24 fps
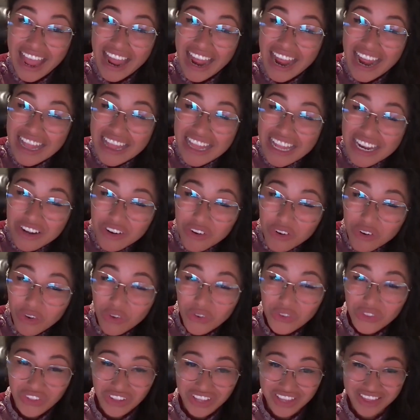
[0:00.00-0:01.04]
And then not
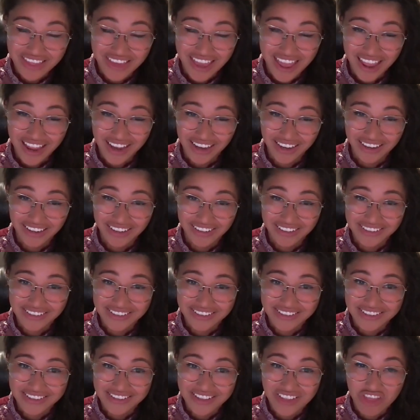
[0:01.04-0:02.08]
only that,
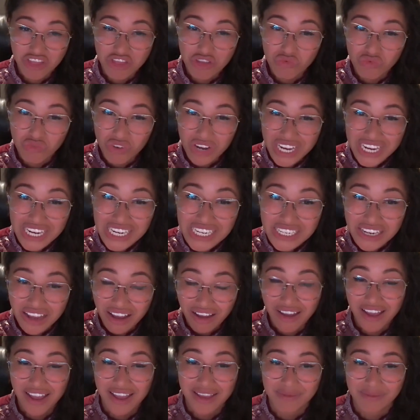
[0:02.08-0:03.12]
3
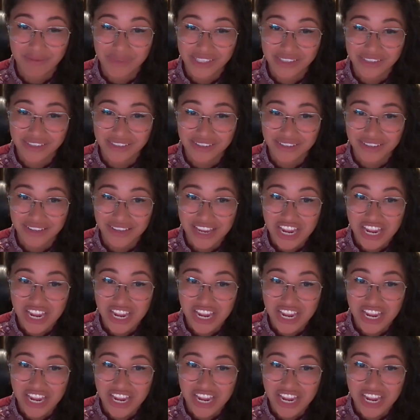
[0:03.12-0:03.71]
times